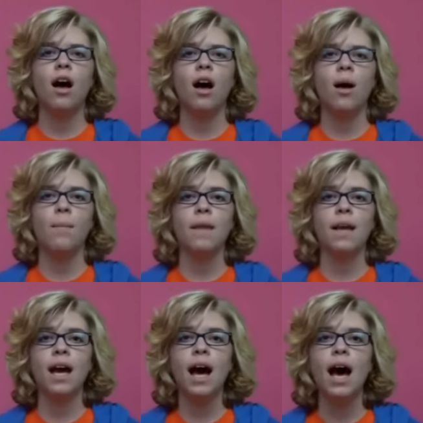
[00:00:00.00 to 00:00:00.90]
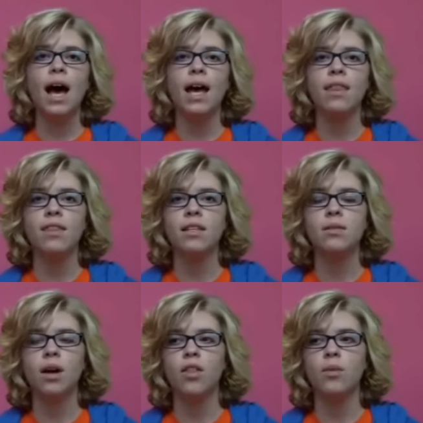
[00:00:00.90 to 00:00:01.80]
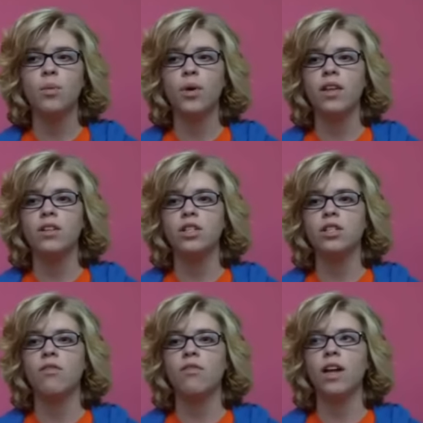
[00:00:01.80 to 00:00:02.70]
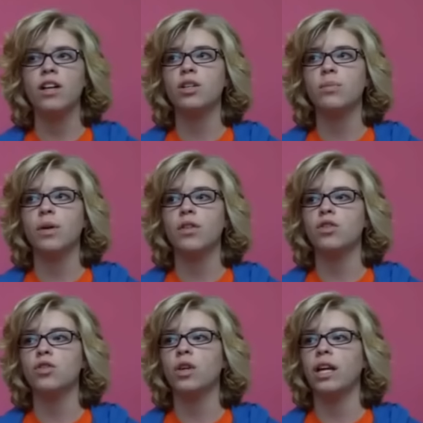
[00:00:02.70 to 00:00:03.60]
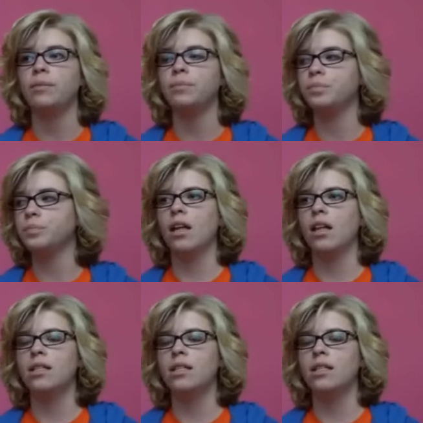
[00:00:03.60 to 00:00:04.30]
Kai, this other boy that she saw flashed up on the screen.